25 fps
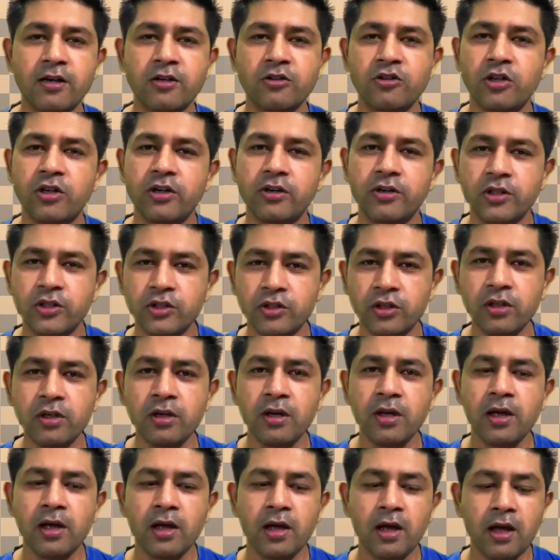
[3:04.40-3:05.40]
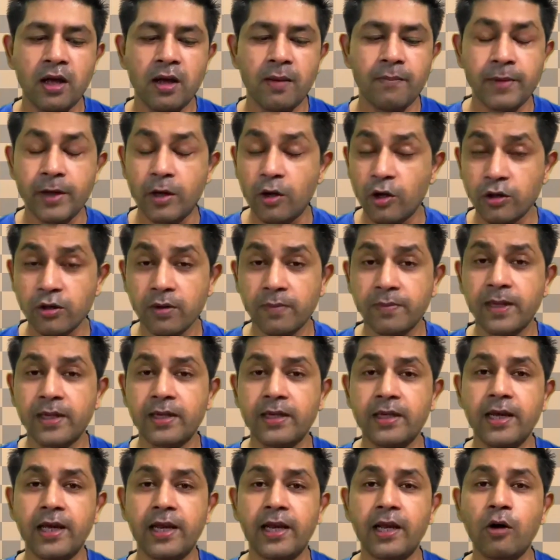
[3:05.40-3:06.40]
generation because of the
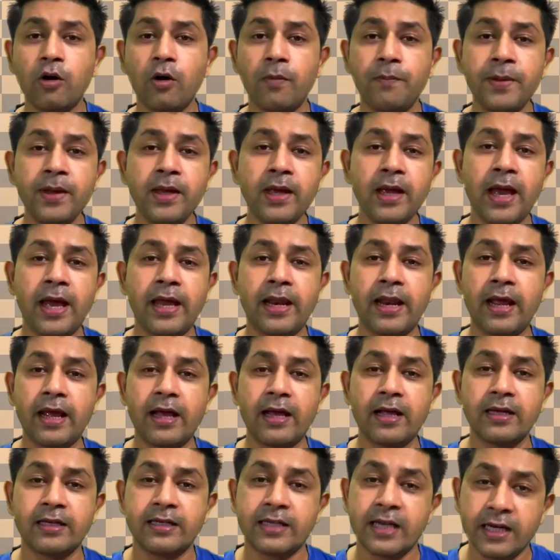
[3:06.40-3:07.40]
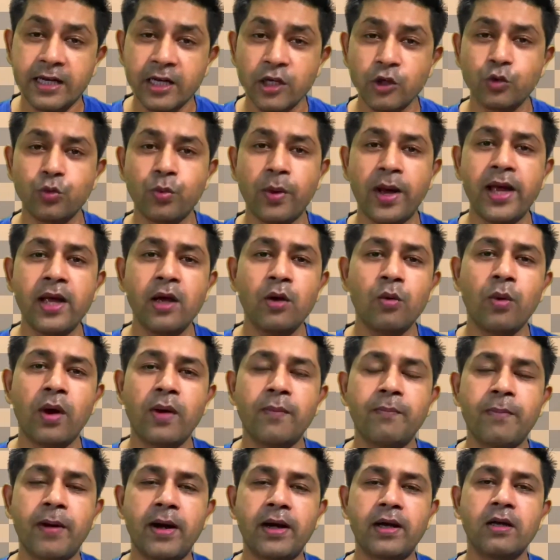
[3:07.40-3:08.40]
DNA copying, and that is why
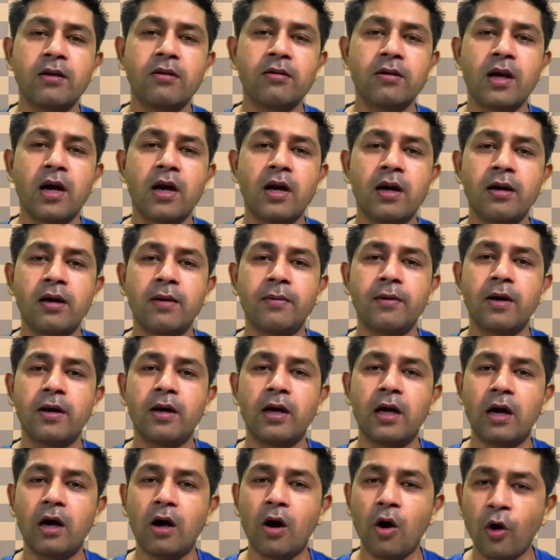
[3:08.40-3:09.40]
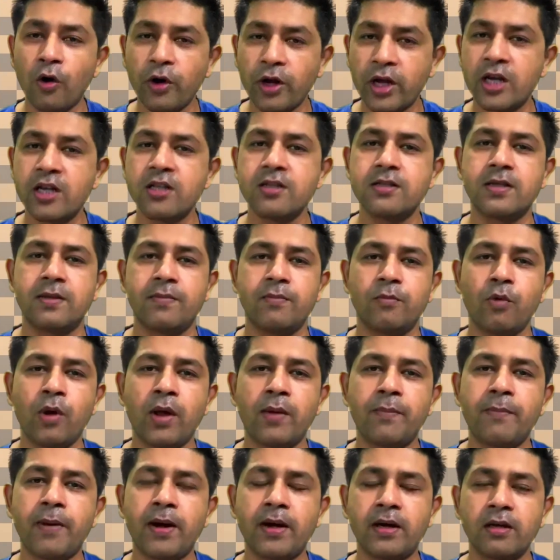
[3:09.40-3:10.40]
one particular organism,
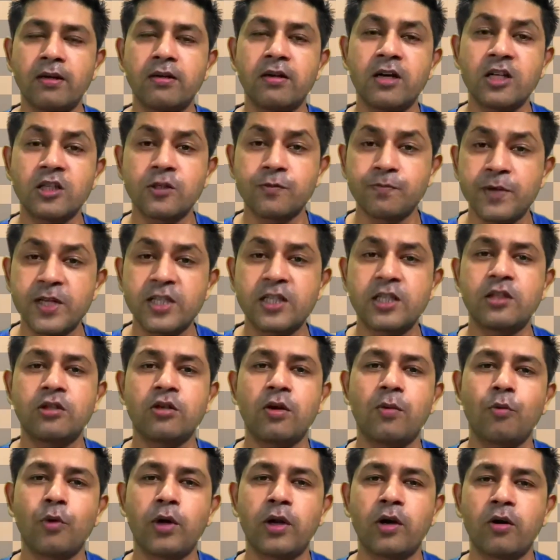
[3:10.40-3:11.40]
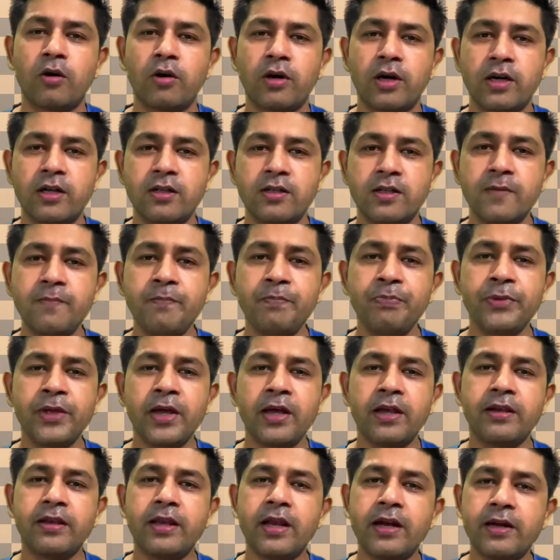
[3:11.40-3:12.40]
one particular species of one organism,
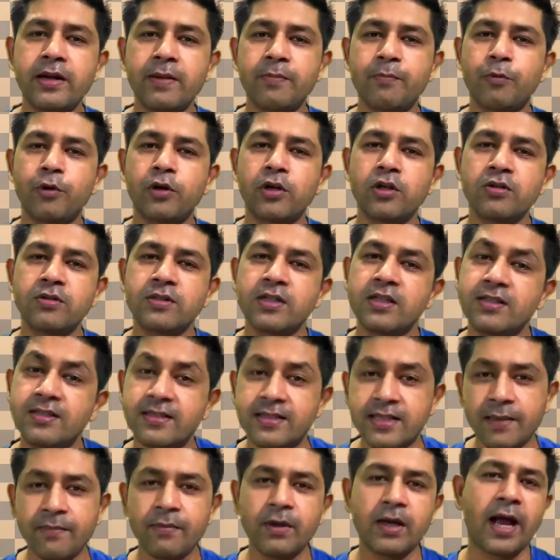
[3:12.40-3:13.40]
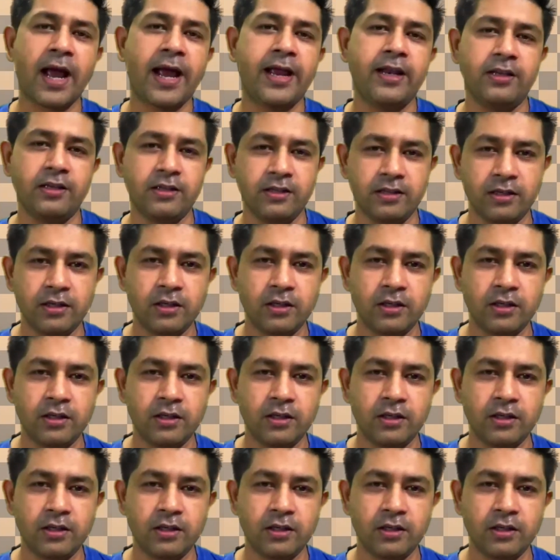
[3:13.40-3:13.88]
they reproduce the same kind,